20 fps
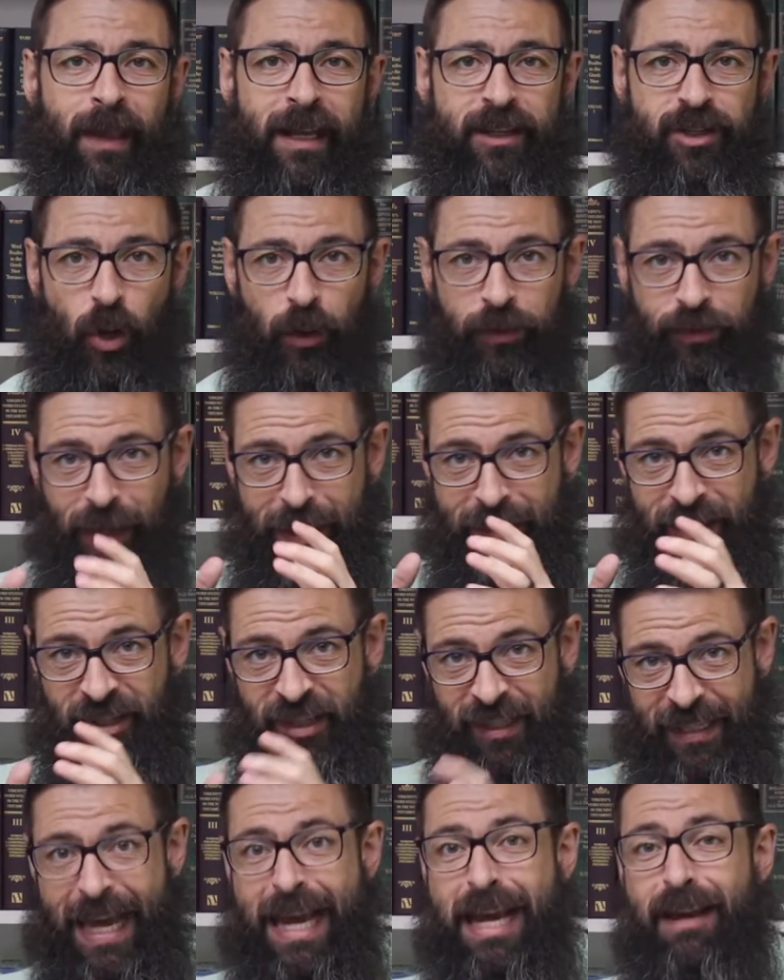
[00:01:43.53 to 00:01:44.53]
And so this
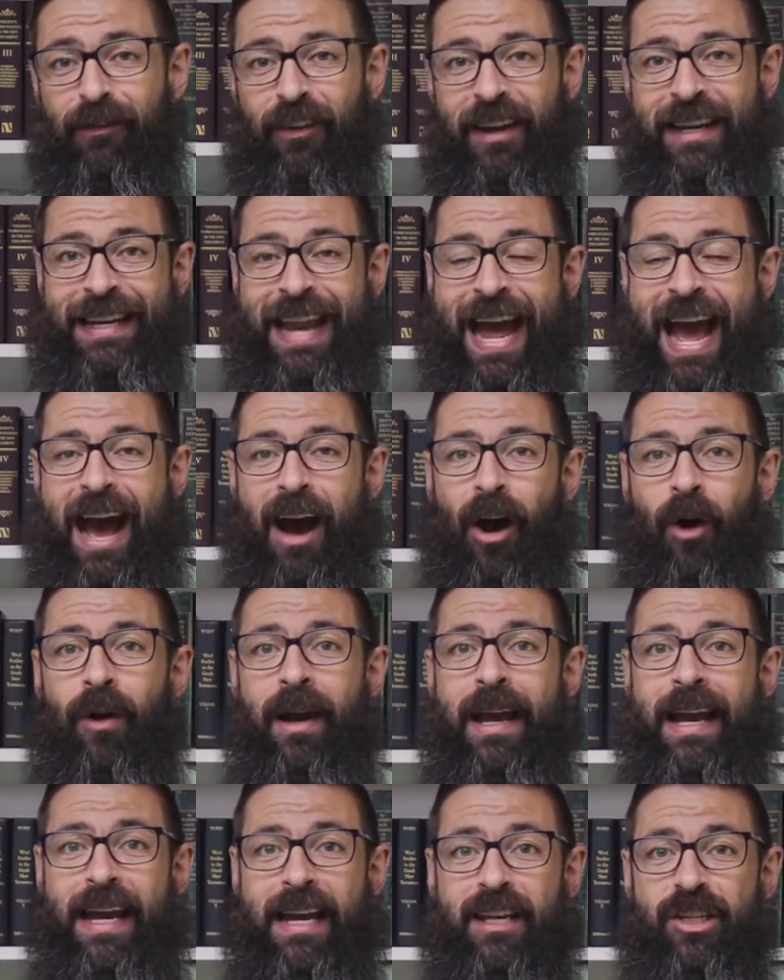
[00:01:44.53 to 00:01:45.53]
Stephen
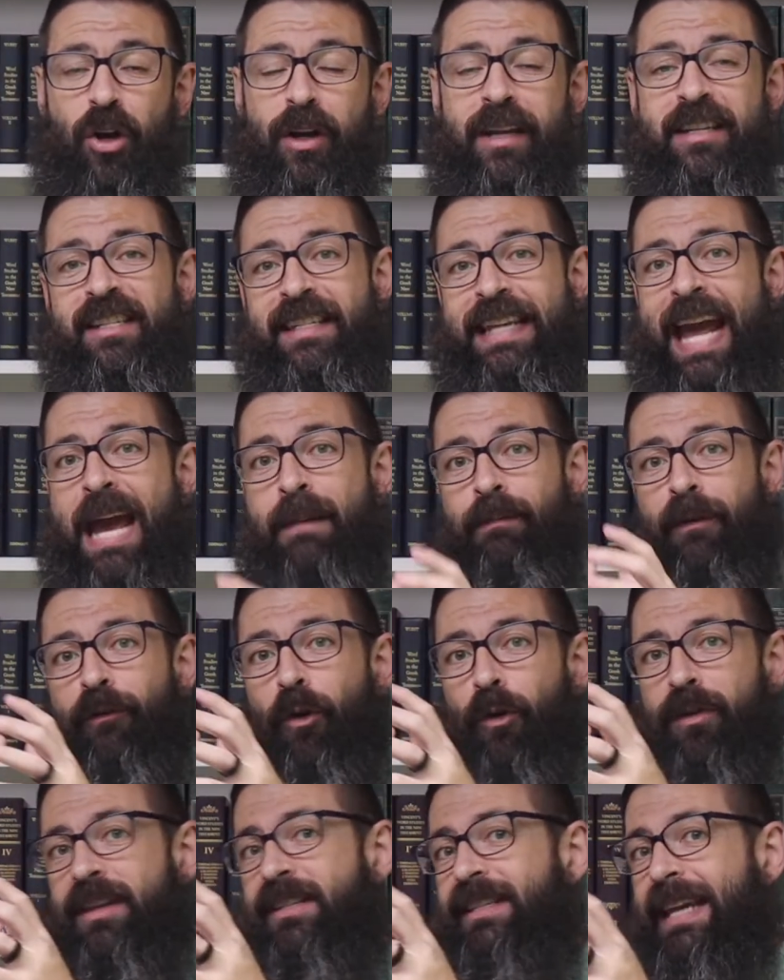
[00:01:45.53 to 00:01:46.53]
now is going to stand
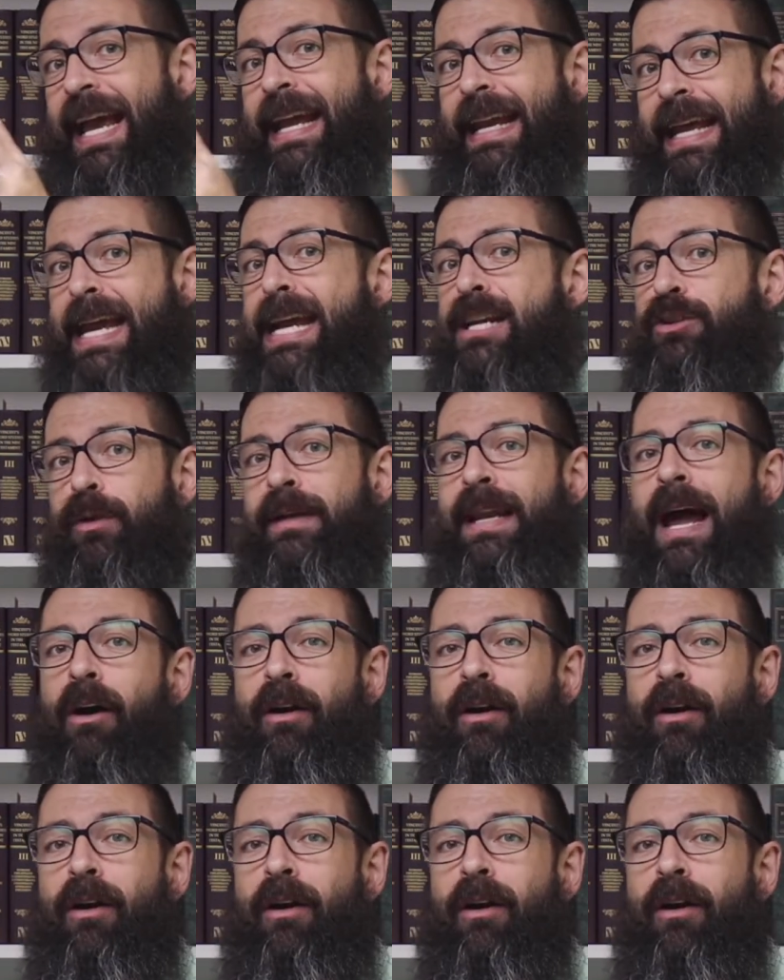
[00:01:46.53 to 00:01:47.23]
before the Sanhedrin.